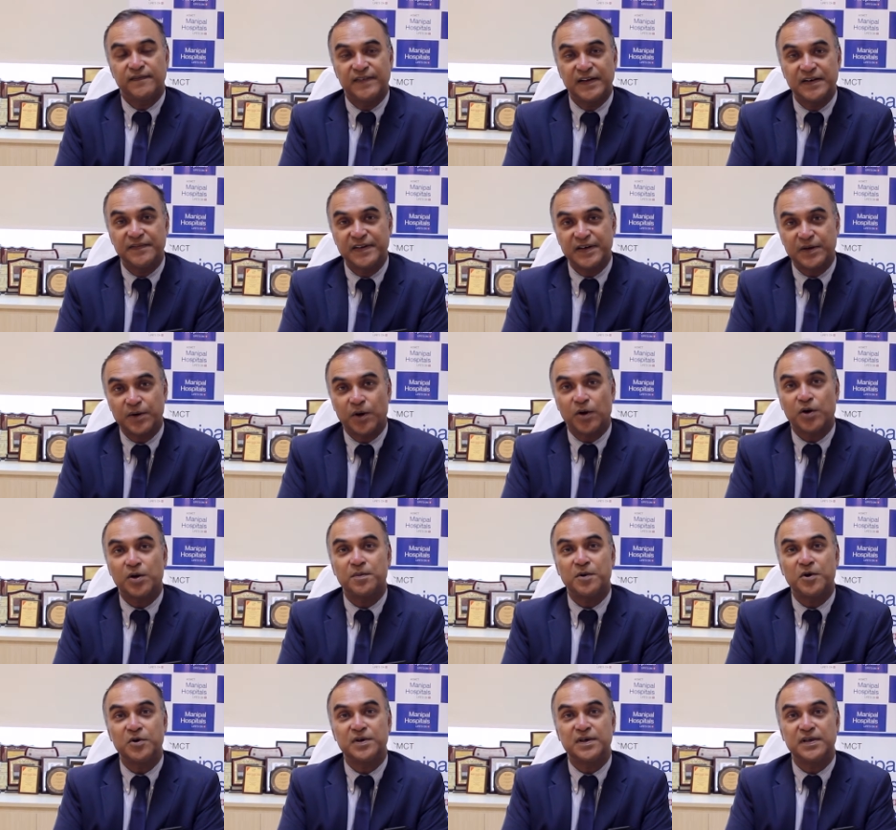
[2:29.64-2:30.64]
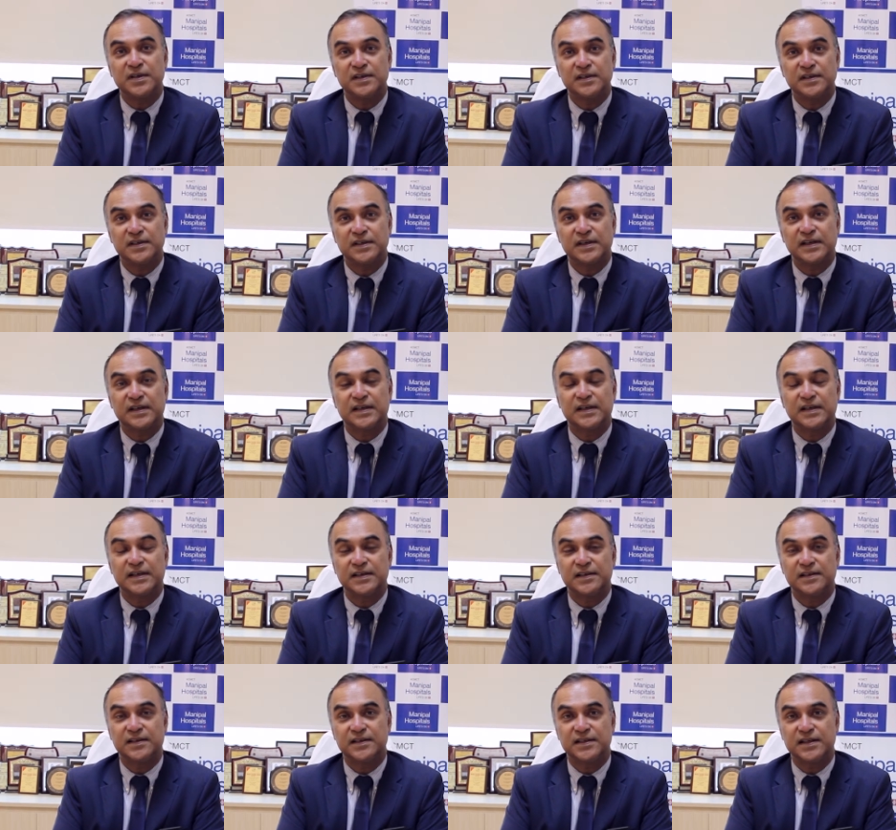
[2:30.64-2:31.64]
when we talk about
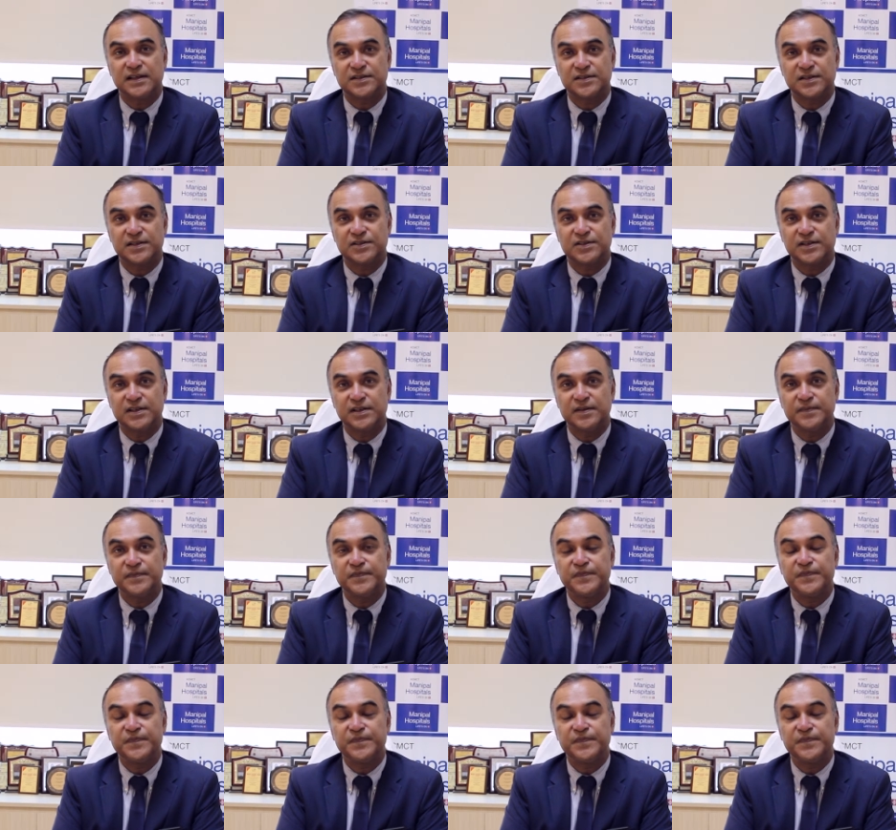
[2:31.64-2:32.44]
recurrent hernia surgery